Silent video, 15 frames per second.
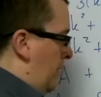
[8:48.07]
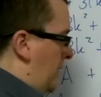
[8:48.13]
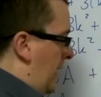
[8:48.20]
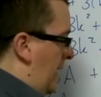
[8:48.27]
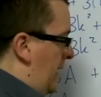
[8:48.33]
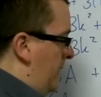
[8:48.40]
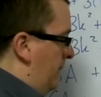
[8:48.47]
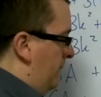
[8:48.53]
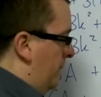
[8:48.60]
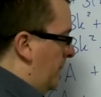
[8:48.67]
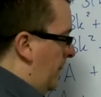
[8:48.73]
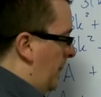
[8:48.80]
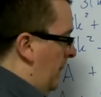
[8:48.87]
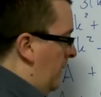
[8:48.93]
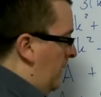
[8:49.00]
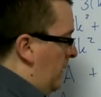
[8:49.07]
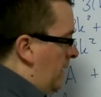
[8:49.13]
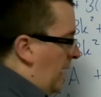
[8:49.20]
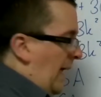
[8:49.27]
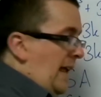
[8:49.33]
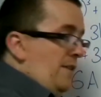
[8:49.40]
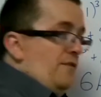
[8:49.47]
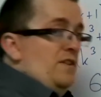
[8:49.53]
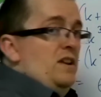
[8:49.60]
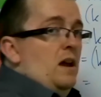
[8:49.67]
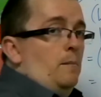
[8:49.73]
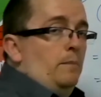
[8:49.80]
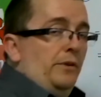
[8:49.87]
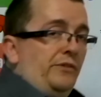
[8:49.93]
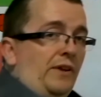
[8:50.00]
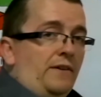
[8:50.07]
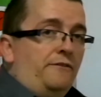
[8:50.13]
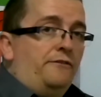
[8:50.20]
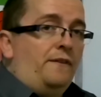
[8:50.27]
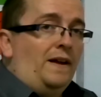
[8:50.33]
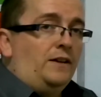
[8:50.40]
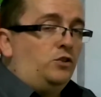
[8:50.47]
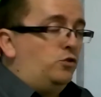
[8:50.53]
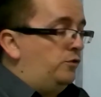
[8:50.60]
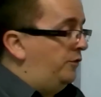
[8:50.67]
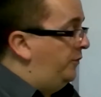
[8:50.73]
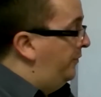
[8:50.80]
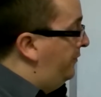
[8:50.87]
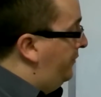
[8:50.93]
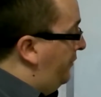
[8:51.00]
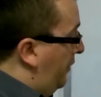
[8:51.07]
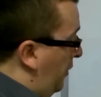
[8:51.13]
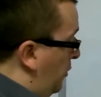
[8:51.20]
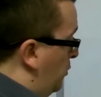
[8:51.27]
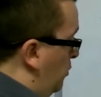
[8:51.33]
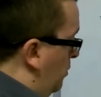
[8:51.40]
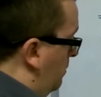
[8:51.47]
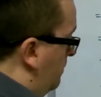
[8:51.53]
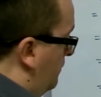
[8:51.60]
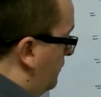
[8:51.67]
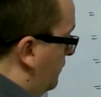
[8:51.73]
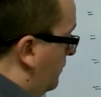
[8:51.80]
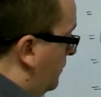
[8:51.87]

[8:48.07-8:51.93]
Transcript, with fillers: Okay, even numbers have factors of two.